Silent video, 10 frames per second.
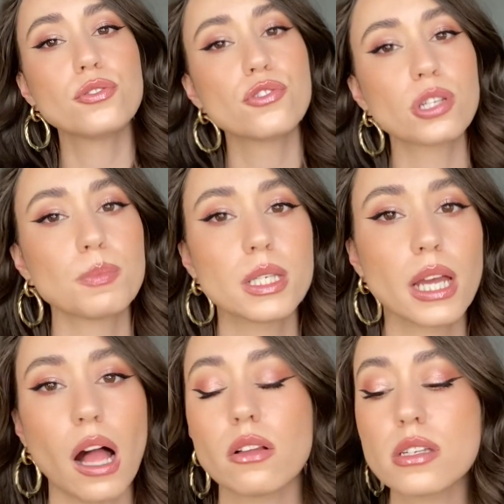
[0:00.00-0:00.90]
something
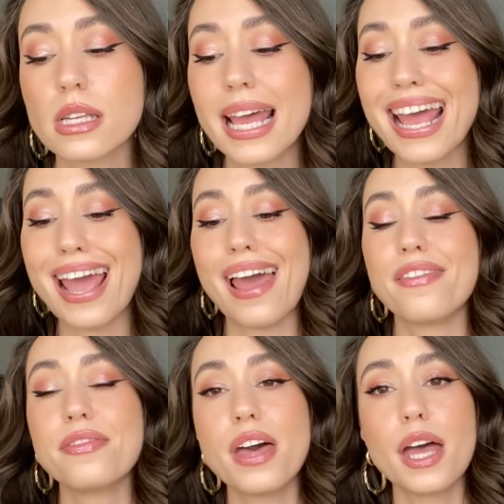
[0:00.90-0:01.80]
else,
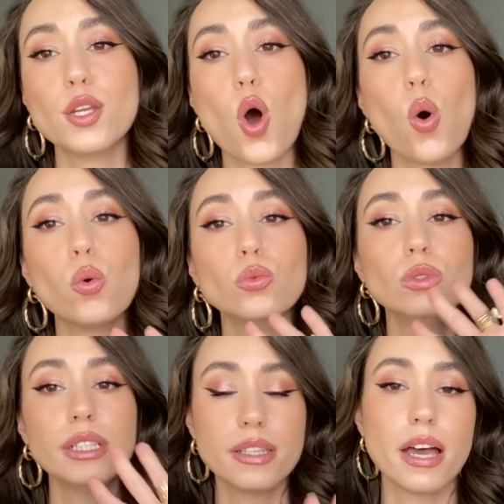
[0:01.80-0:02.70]
and then
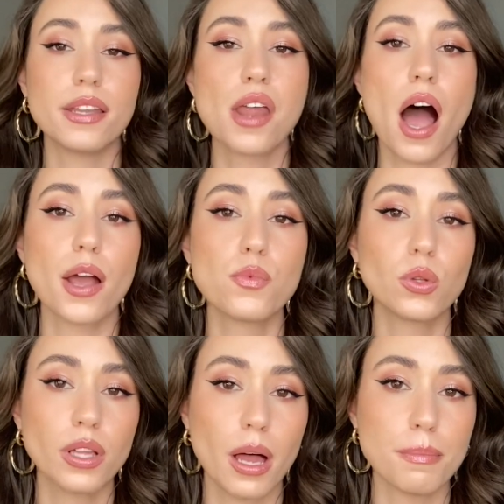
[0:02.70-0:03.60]
only then I
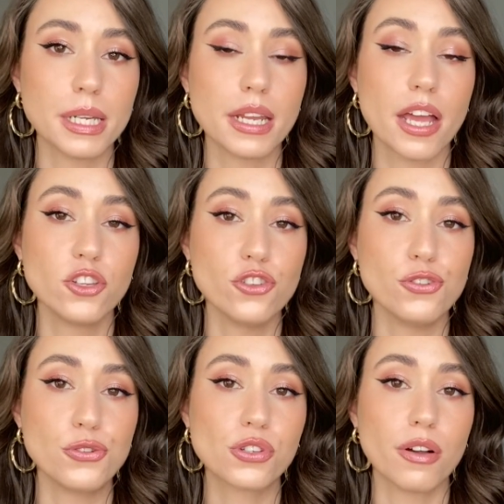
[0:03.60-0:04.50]
will come in and
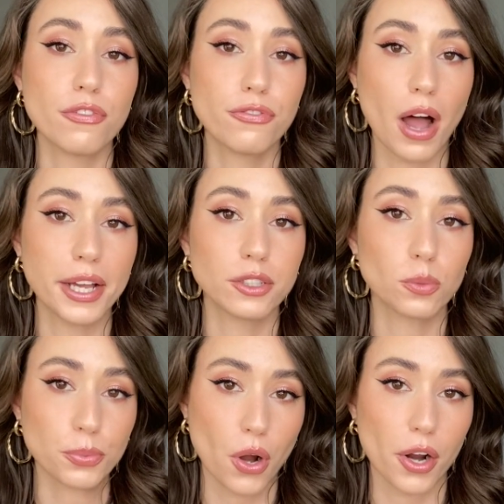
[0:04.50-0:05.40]
use a final
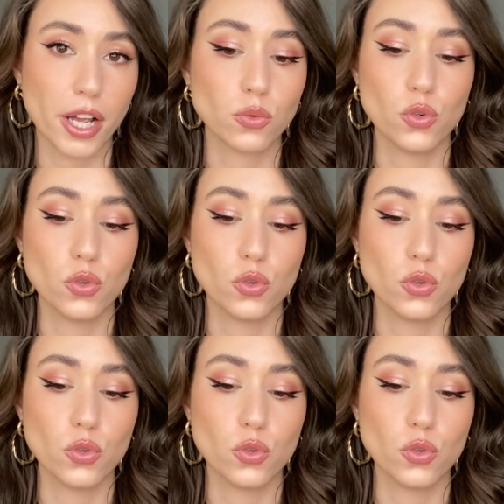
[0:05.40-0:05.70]
product,